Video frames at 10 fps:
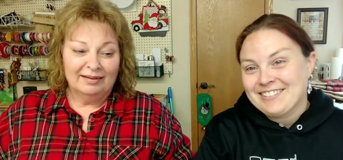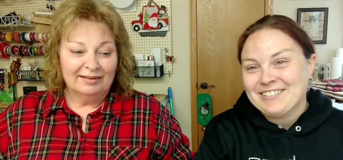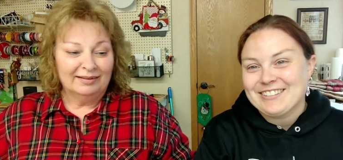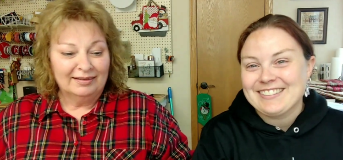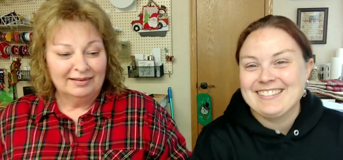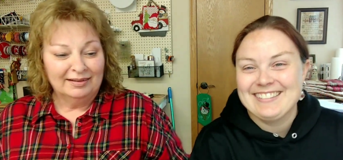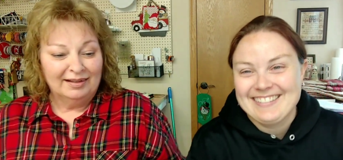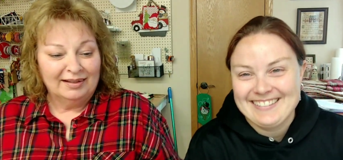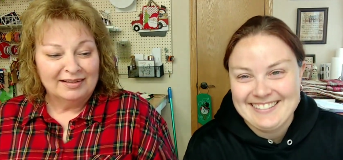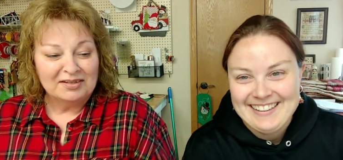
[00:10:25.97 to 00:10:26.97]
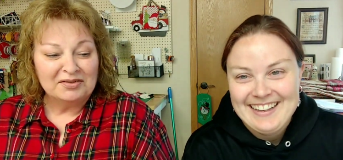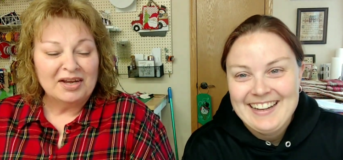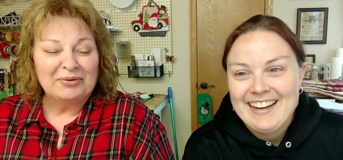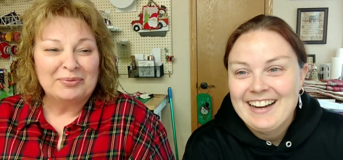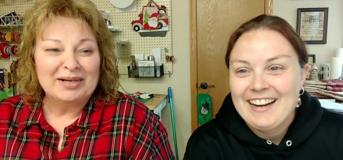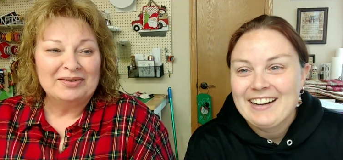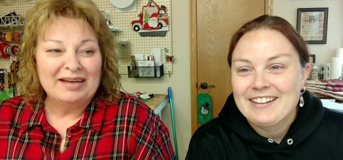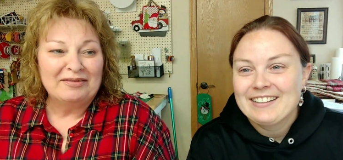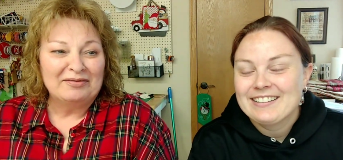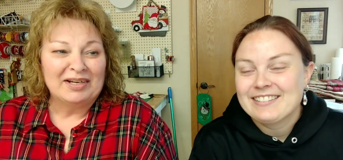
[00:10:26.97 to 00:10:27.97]
Speaker 1: well, cool. so no, we
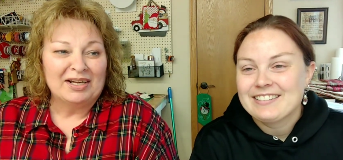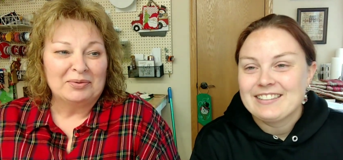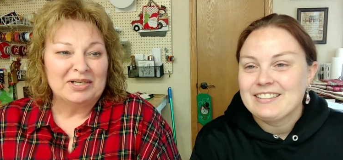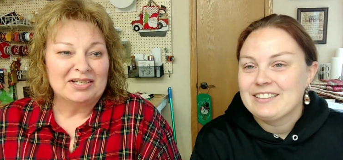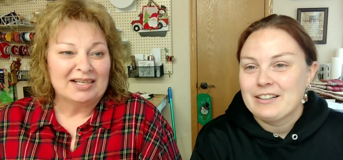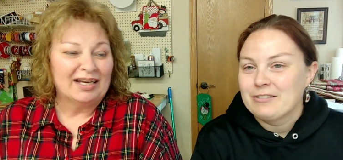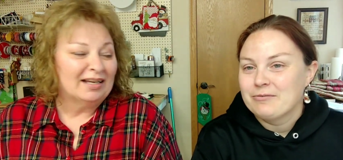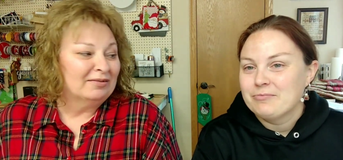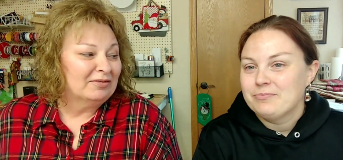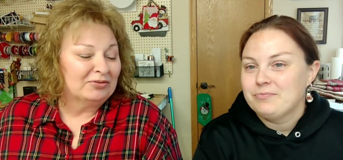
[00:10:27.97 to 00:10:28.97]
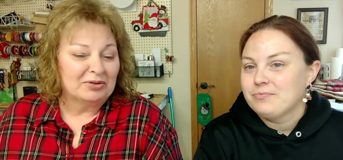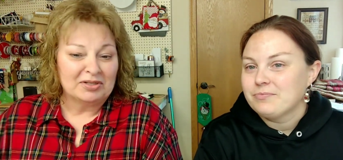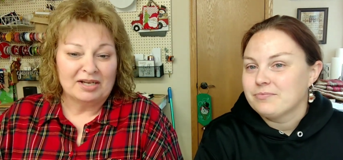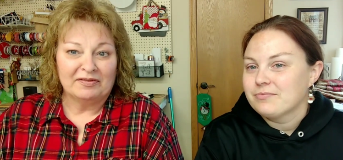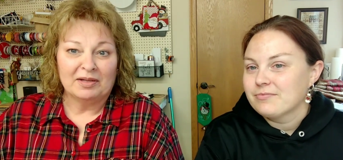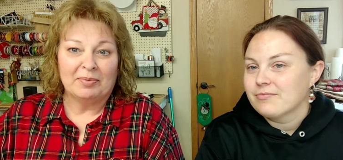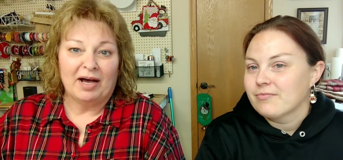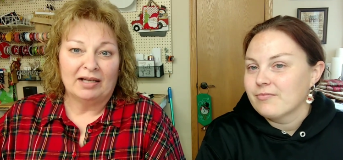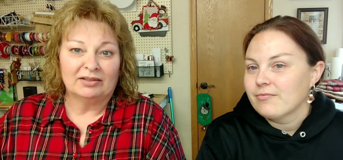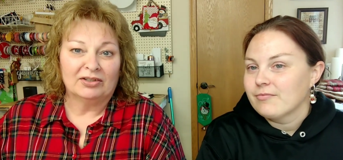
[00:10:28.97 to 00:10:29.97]
don't have a video. We just no. kind of throw stuff in the
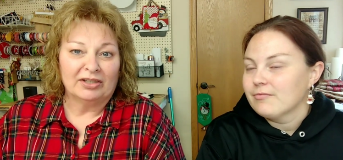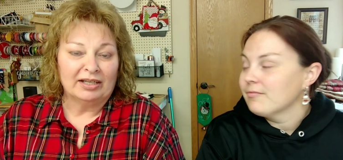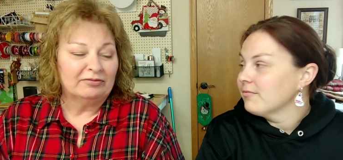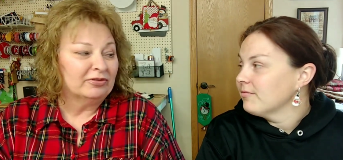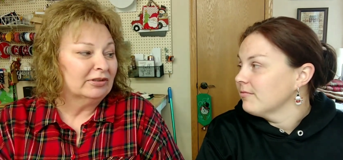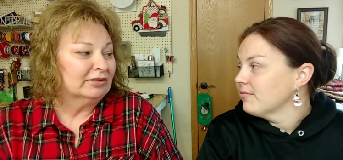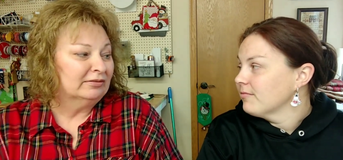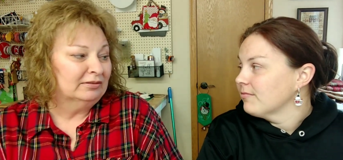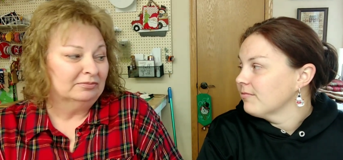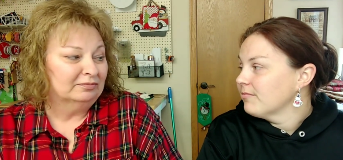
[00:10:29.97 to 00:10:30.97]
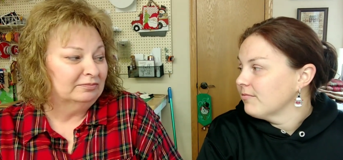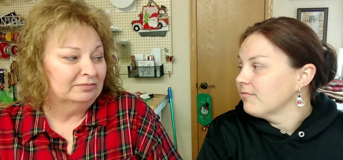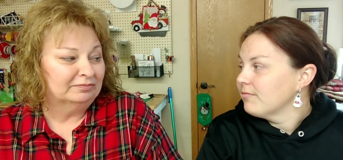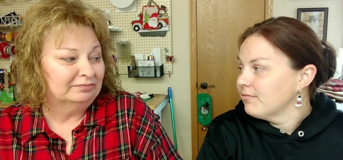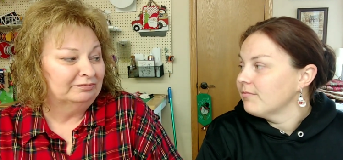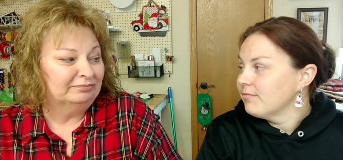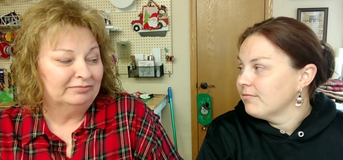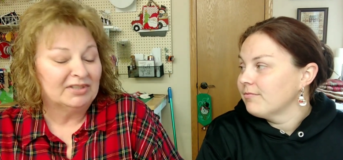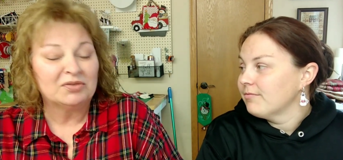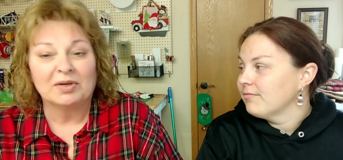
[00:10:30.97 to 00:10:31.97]
pot, cook it for
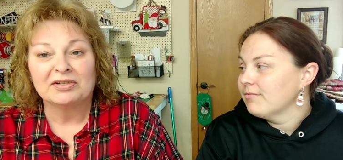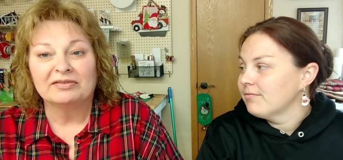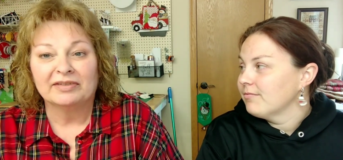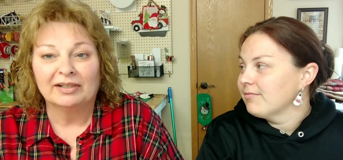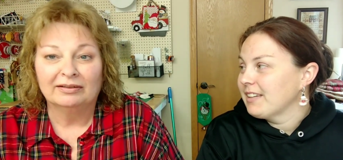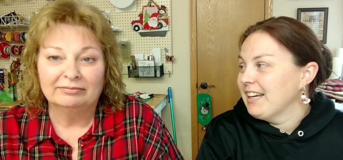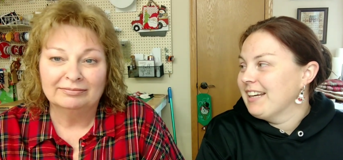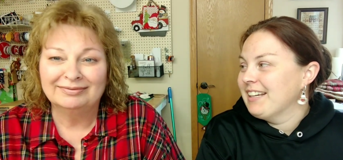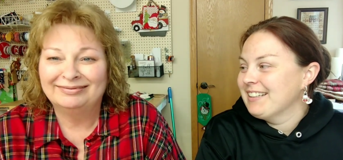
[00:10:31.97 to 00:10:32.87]
just watch your video.